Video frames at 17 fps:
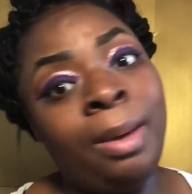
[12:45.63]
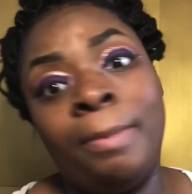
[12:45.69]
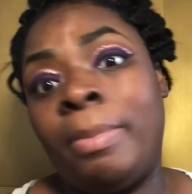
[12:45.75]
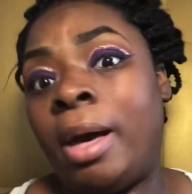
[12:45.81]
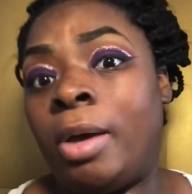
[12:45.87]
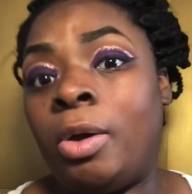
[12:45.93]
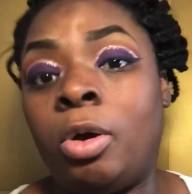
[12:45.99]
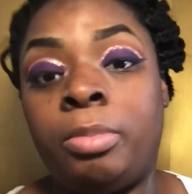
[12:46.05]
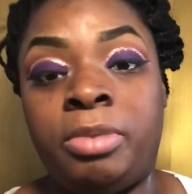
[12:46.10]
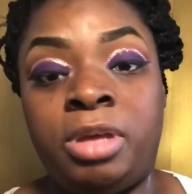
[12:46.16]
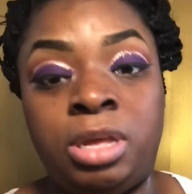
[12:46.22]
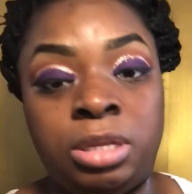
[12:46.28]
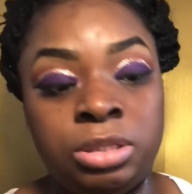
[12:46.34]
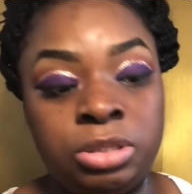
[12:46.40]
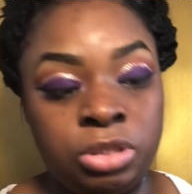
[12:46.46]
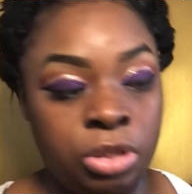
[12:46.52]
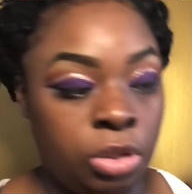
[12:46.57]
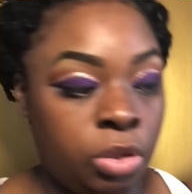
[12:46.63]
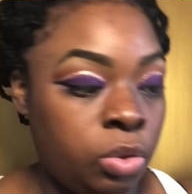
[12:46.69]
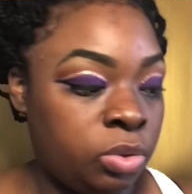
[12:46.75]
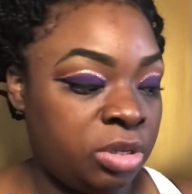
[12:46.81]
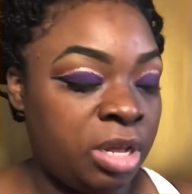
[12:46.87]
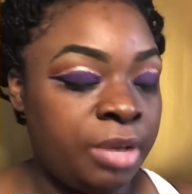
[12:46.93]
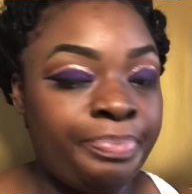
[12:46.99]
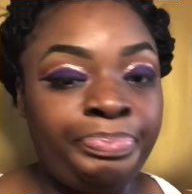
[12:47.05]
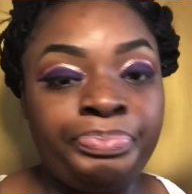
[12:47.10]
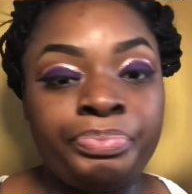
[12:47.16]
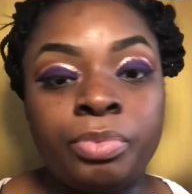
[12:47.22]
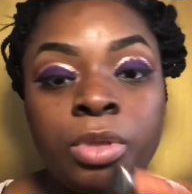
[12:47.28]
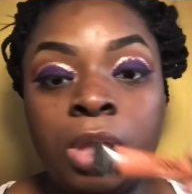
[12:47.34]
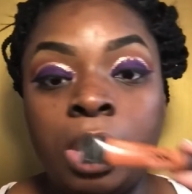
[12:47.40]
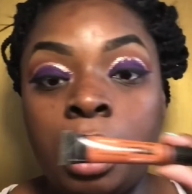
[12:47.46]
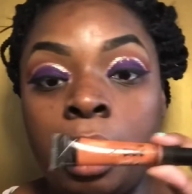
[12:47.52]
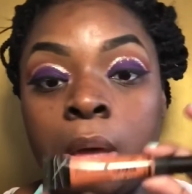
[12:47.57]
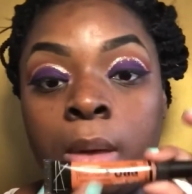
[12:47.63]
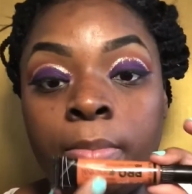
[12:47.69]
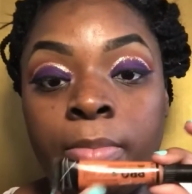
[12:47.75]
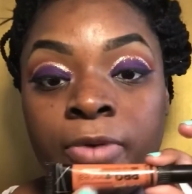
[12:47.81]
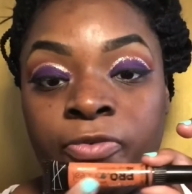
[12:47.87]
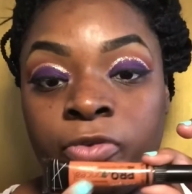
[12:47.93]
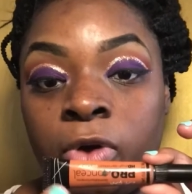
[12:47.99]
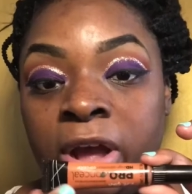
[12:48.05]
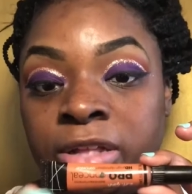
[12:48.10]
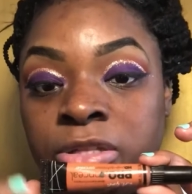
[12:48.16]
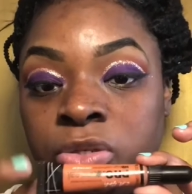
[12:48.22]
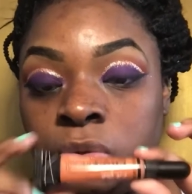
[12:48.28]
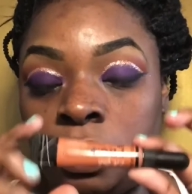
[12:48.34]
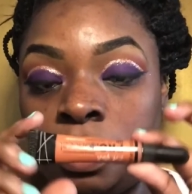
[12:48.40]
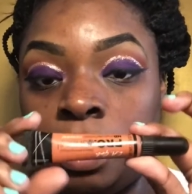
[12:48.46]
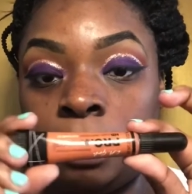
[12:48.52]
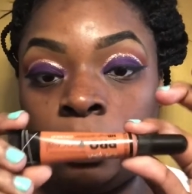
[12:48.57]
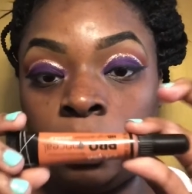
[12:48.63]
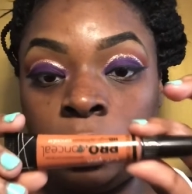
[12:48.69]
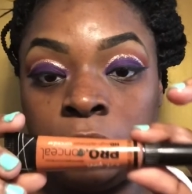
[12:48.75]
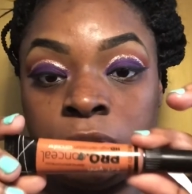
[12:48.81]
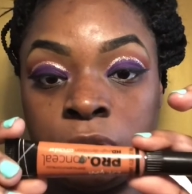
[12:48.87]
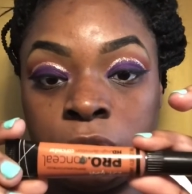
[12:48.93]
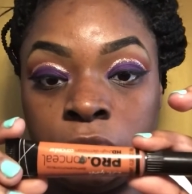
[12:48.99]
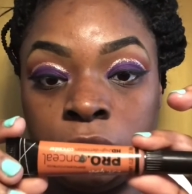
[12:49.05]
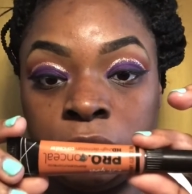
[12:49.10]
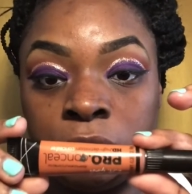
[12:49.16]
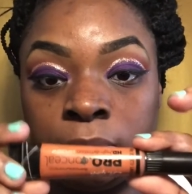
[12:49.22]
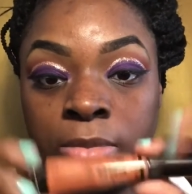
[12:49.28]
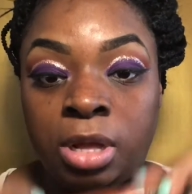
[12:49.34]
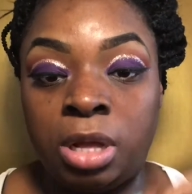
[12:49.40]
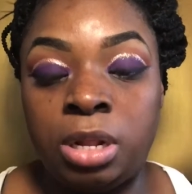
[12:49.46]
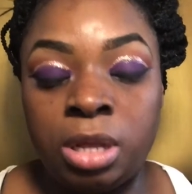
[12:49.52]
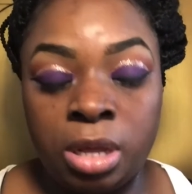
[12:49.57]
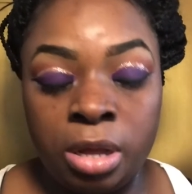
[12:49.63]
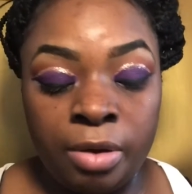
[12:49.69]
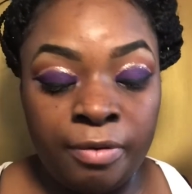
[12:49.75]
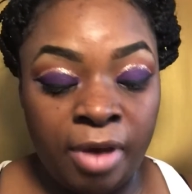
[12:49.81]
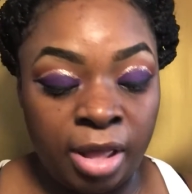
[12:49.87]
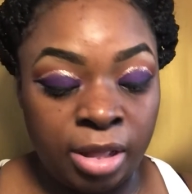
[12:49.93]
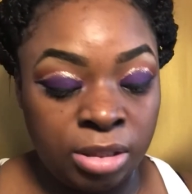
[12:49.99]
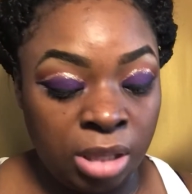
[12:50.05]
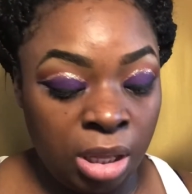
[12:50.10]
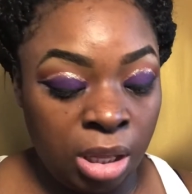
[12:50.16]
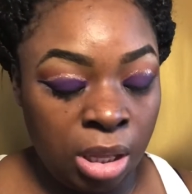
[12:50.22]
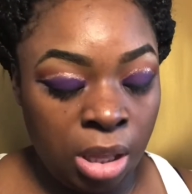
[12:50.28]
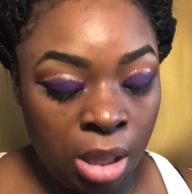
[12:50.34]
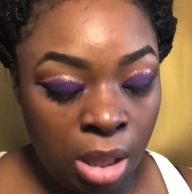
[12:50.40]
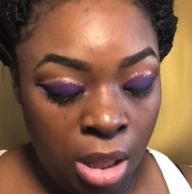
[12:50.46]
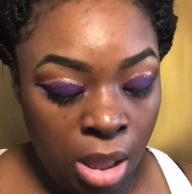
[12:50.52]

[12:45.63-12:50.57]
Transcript: by all means use it. Before I do though, I'm going to do some color correcting.